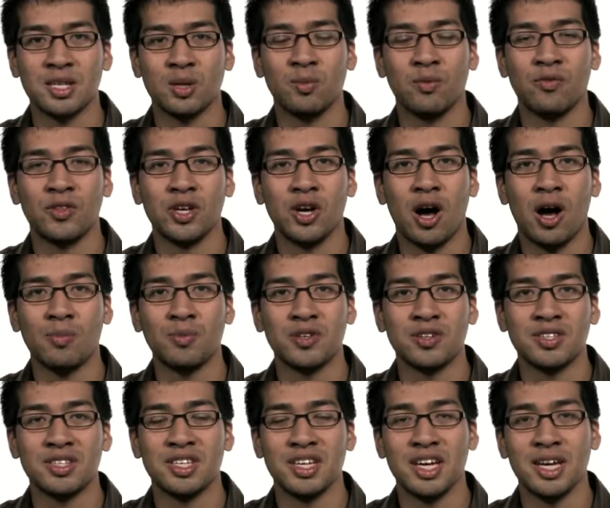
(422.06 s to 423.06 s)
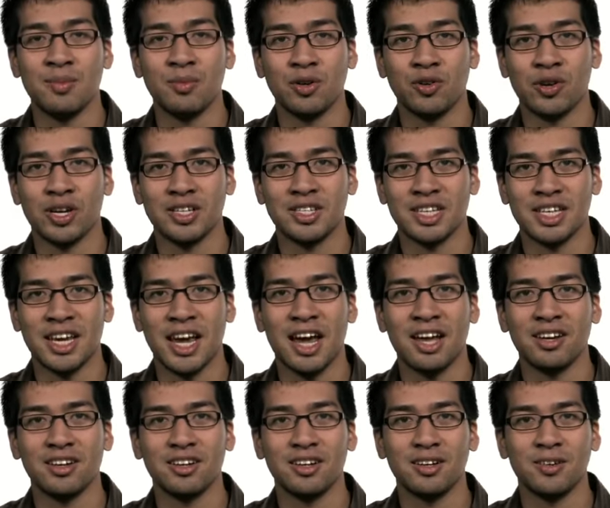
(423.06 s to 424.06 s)
some of the options to immigrate to
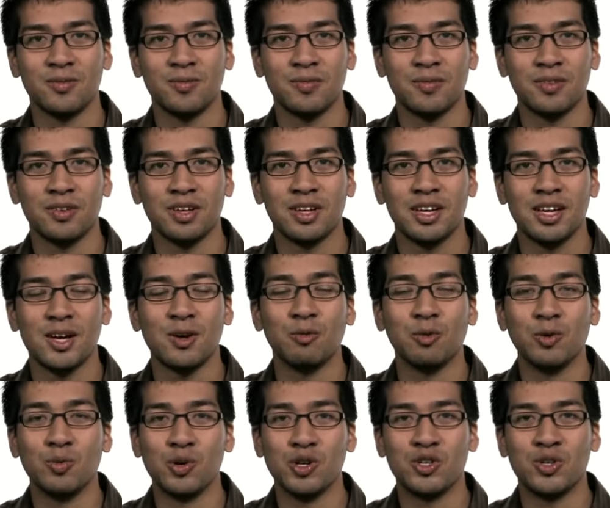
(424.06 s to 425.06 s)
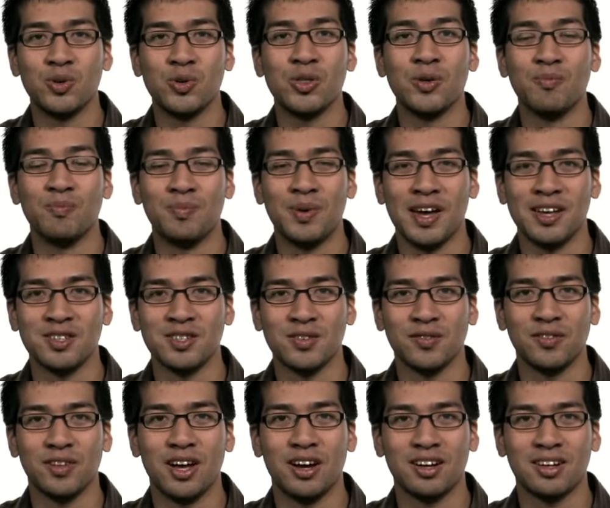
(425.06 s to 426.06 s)
Canada. We wish you the best
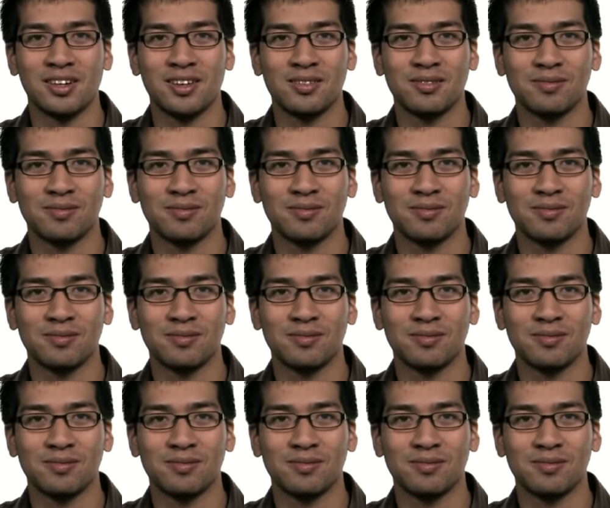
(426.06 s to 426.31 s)
of luck.